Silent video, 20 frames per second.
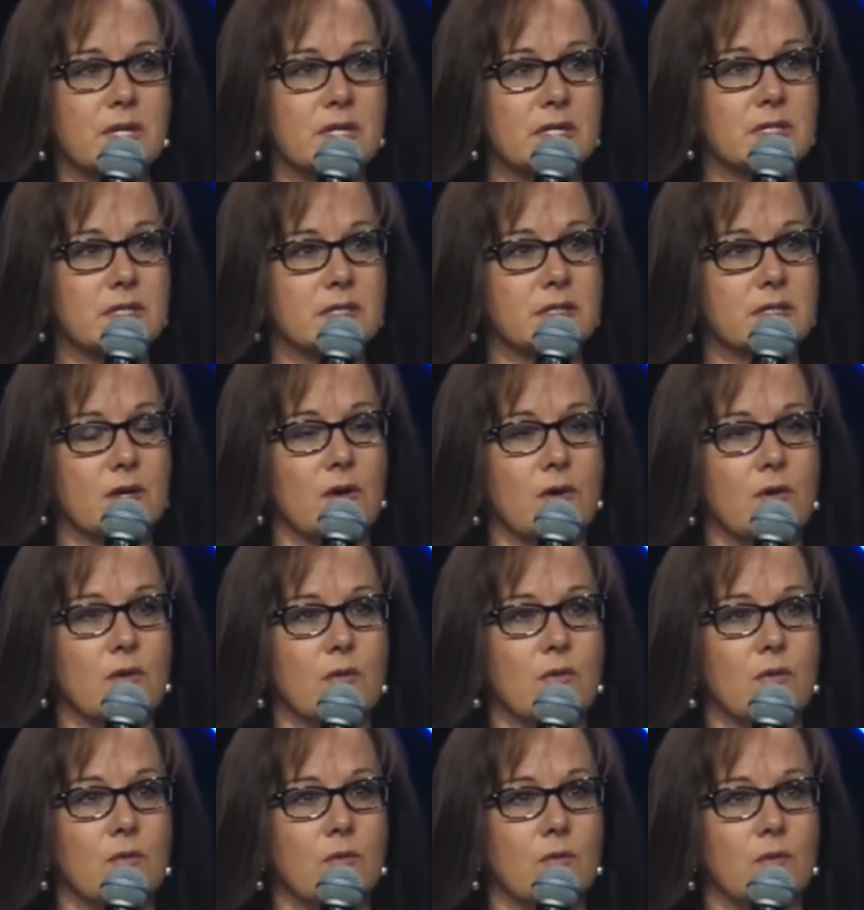
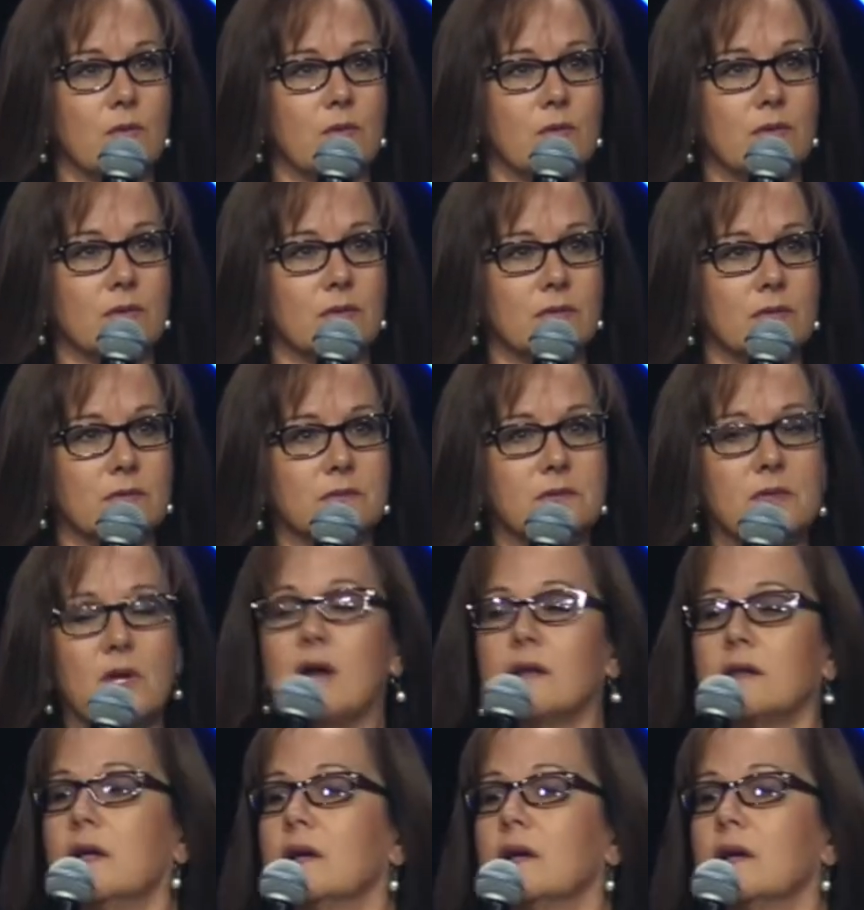so long,